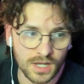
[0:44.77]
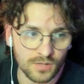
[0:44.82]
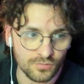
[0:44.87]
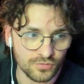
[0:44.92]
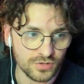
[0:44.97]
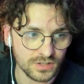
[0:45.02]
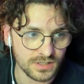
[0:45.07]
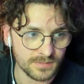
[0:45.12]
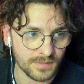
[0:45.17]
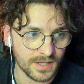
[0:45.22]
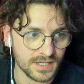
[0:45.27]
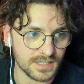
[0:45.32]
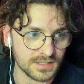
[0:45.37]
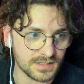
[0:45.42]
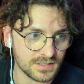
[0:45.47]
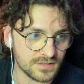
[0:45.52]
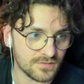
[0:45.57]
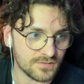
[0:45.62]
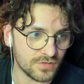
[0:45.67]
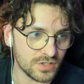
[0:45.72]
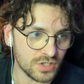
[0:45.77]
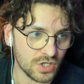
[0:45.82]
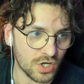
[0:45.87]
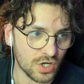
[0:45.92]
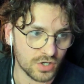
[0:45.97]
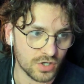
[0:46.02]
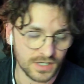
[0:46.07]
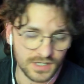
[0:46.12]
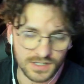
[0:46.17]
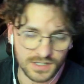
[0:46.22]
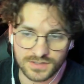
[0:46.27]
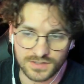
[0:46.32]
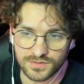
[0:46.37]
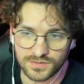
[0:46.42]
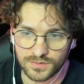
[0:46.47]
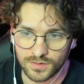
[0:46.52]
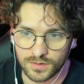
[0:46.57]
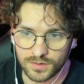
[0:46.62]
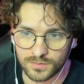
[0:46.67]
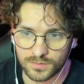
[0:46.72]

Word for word: I'm really making this video is